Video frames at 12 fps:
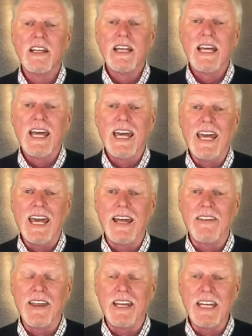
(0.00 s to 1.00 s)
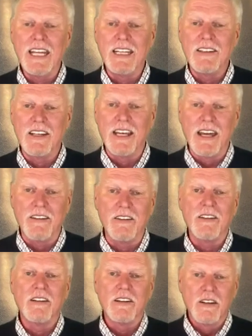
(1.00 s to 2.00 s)
and they needed to get
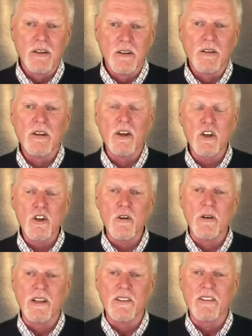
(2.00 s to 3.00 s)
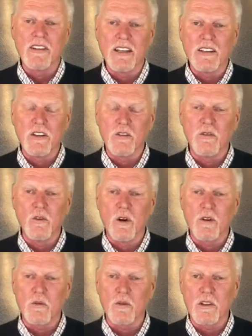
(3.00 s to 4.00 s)
assurance that these
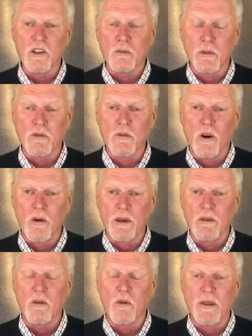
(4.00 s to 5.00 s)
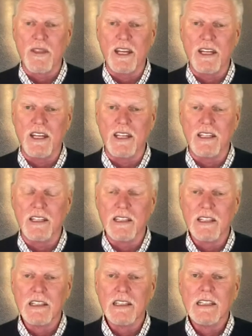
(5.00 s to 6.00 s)
floors were still performing for what they needed.
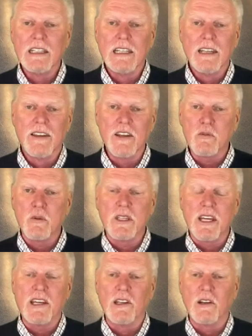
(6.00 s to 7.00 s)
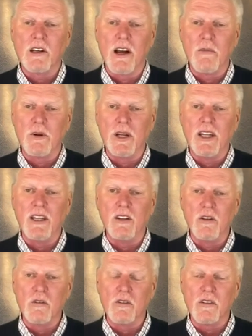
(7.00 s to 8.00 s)
This particular company
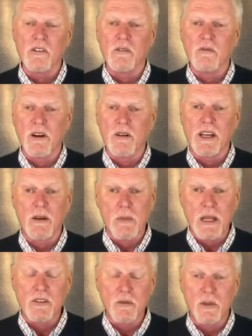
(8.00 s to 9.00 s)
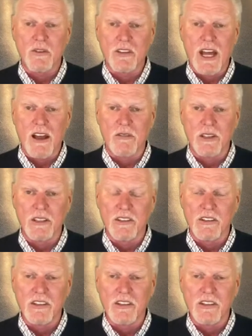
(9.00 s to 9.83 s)
uses some very combustible solvents